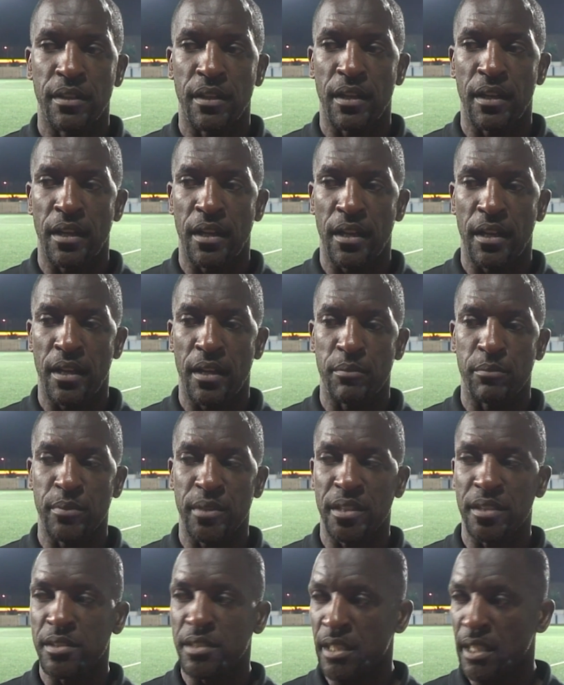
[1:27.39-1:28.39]
um,
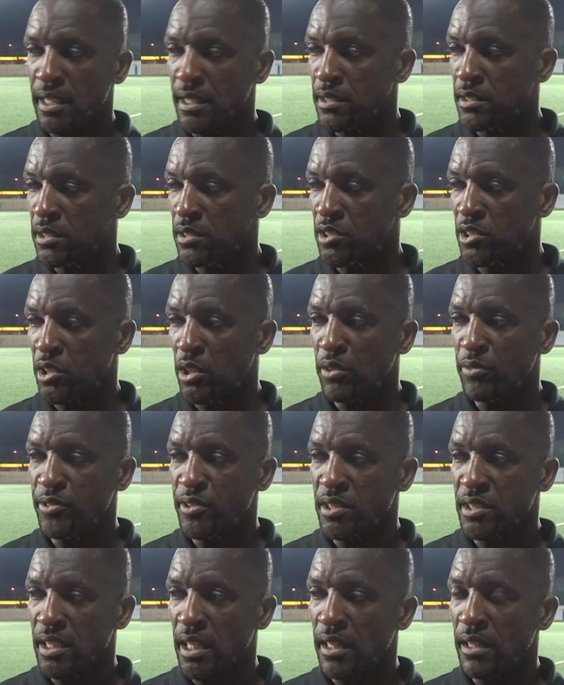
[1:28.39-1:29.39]
because it is a
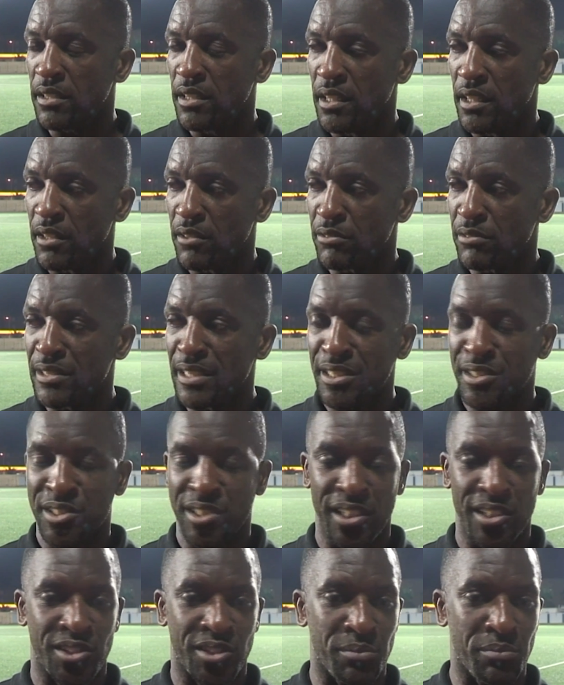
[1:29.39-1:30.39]
surface that really
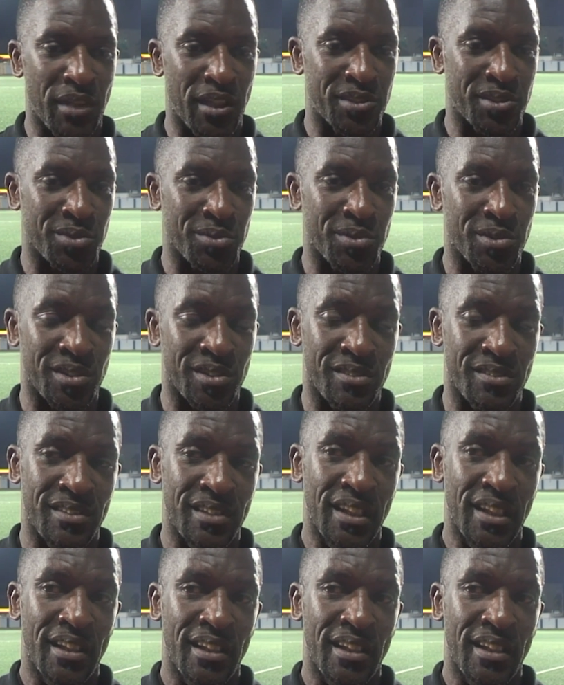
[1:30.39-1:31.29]
tests your muscles. And